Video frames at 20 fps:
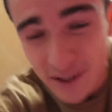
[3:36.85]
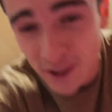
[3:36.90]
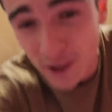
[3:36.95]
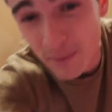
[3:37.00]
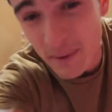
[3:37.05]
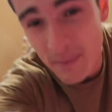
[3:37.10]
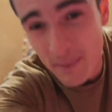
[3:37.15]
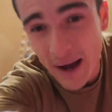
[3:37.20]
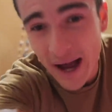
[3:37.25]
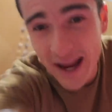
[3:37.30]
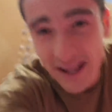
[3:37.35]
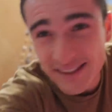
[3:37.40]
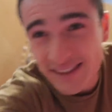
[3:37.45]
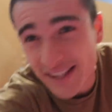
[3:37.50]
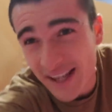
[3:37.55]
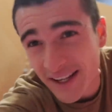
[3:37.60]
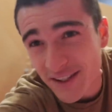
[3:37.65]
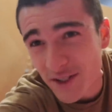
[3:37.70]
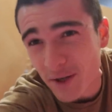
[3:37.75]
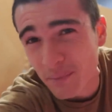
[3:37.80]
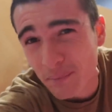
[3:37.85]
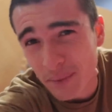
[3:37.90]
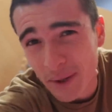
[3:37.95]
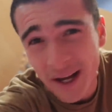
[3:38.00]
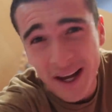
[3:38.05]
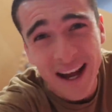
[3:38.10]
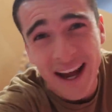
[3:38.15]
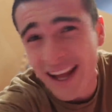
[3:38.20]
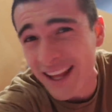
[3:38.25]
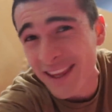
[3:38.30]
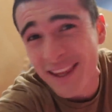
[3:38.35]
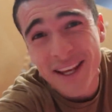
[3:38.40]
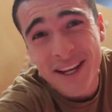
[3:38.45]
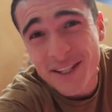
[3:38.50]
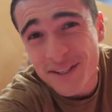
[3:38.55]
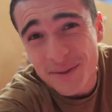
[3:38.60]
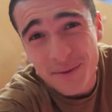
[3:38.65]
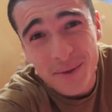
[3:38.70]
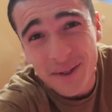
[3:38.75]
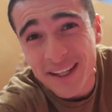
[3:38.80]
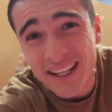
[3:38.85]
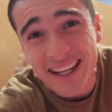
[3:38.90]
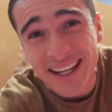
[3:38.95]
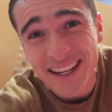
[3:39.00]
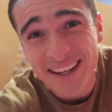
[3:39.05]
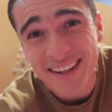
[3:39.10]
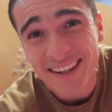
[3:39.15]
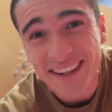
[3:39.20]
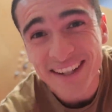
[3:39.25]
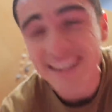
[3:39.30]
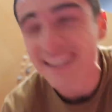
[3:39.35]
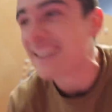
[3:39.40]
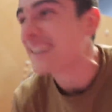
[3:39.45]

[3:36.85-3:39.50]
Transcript: A little bit behind schedule, but at least we're here.